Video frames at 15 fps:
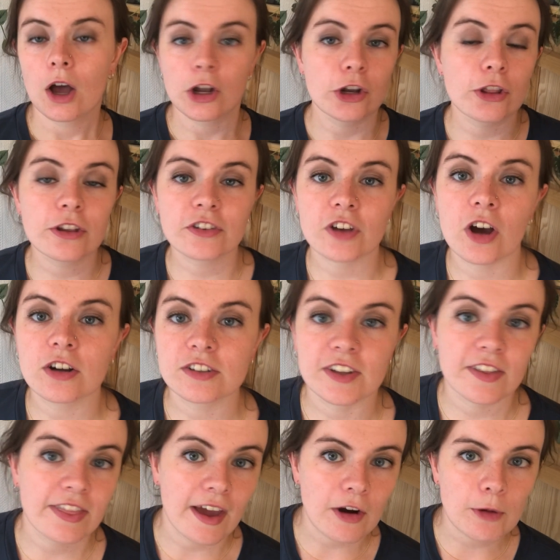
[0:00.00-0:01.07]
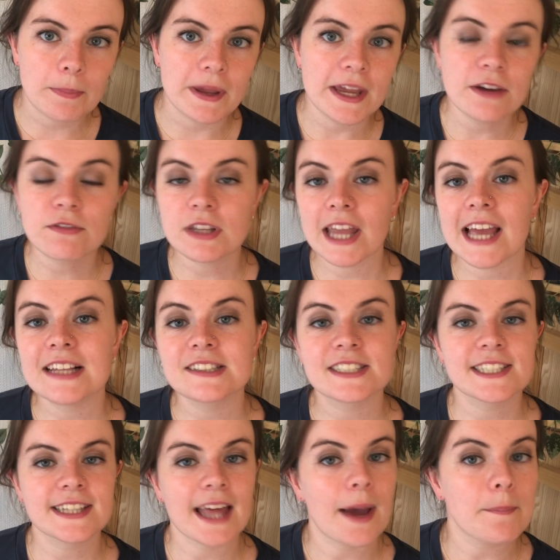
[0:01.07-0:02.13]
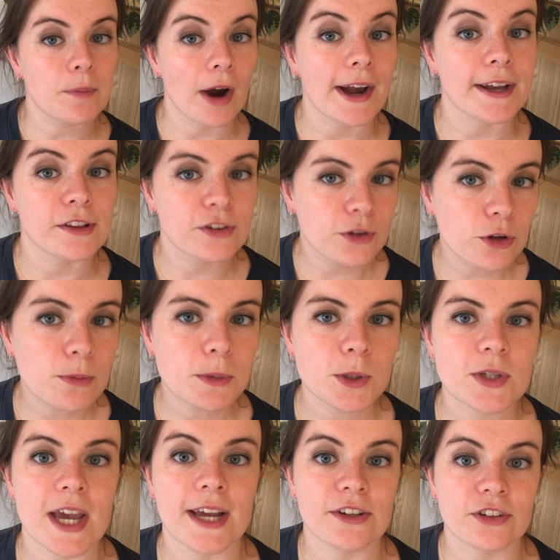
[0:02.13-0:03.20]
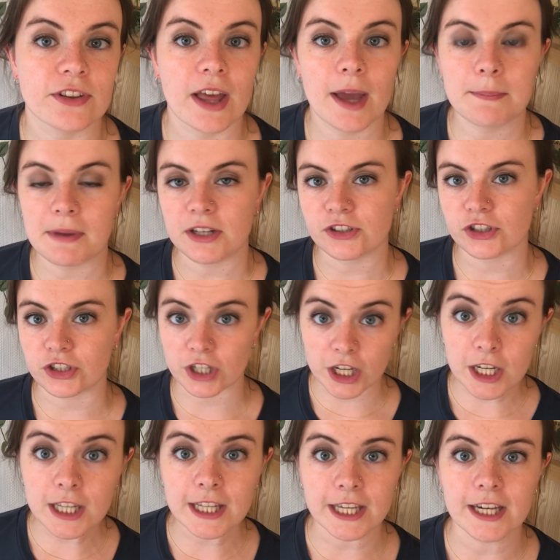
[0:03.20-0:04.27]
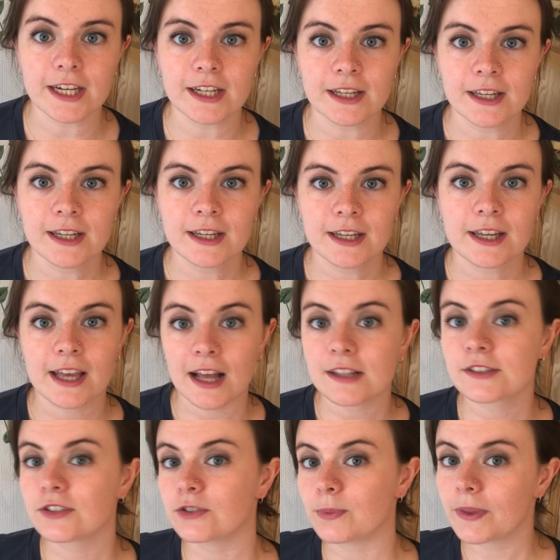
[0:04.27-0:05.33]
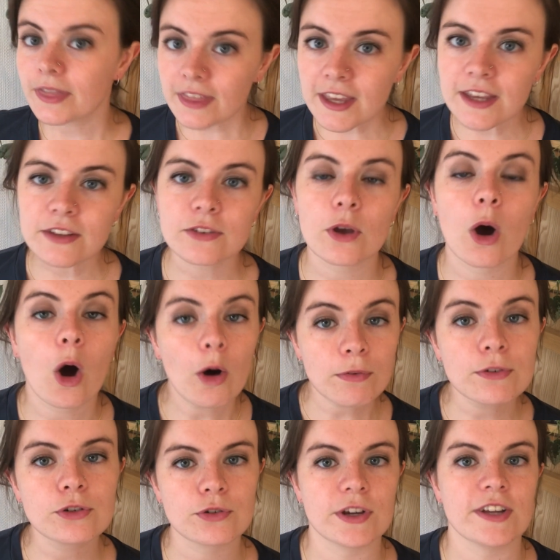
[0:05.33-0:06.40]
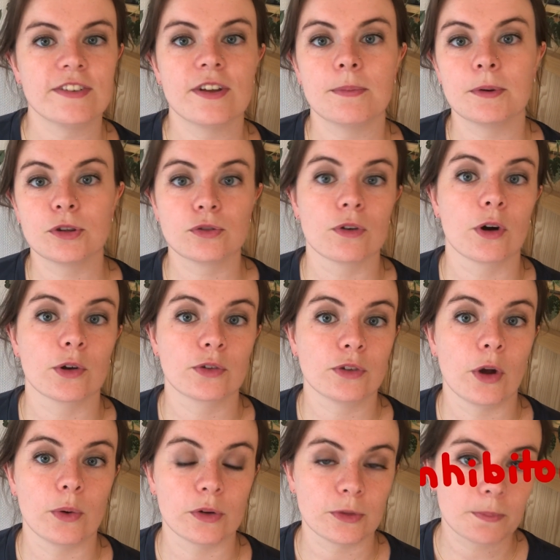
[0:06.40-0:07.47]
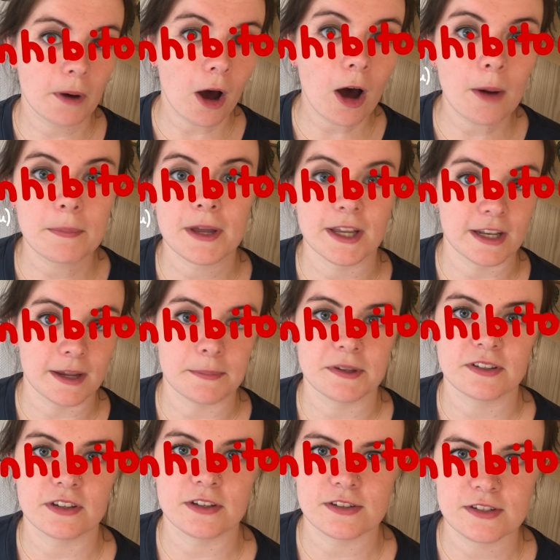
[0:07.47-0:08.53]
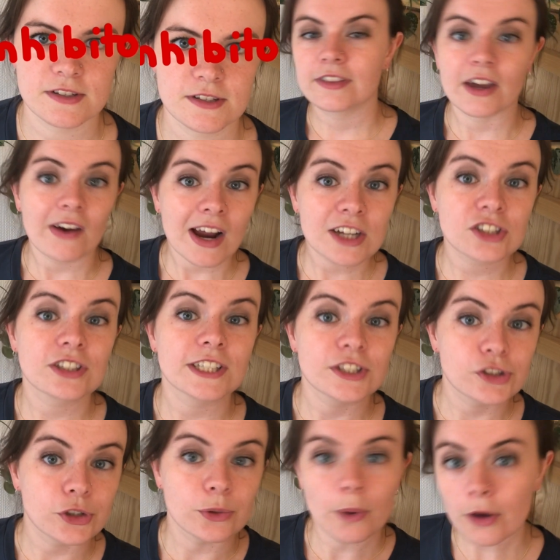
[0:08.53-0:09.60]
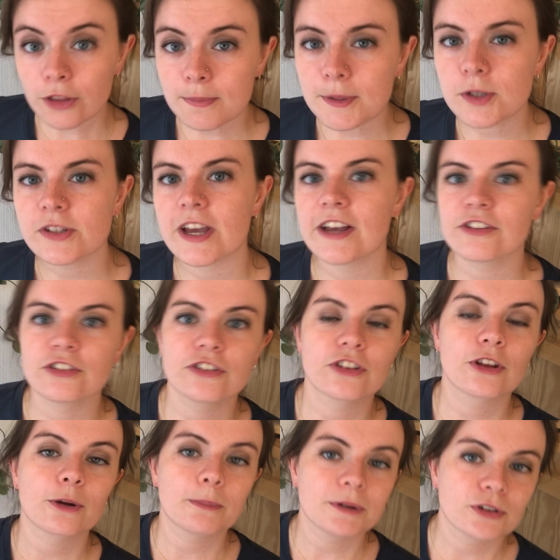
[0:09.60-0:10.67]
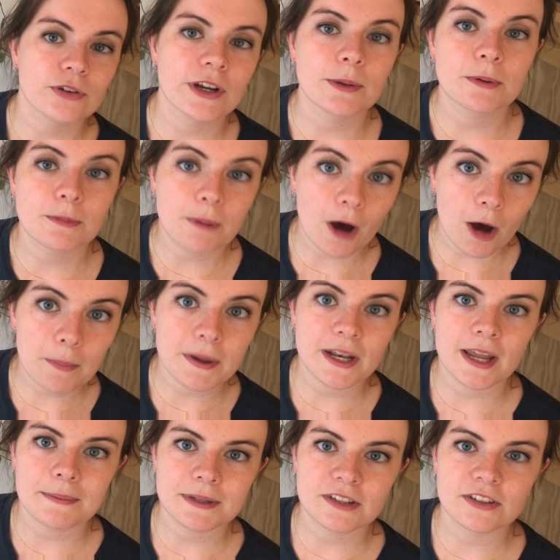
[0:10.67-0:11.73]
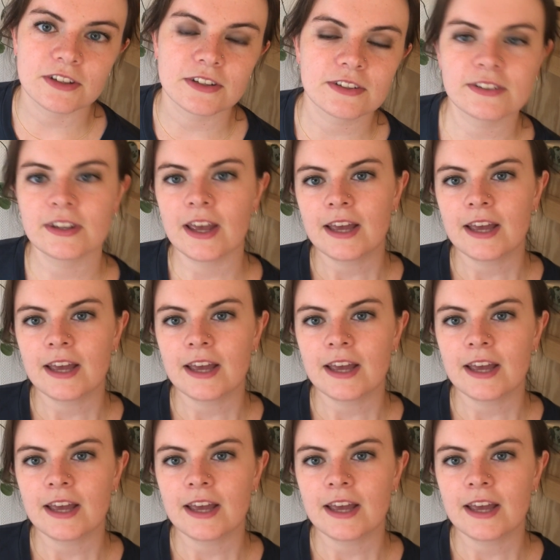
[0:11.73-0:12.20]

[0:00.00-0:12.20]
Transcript: Another targeted therapy relates to that BRCA2 mutation that I mentioned earlier. Cancers with this are often treated with drugs known as PARP inhibitors. There are actually two other mutations that can be treated with PARP inhibitors,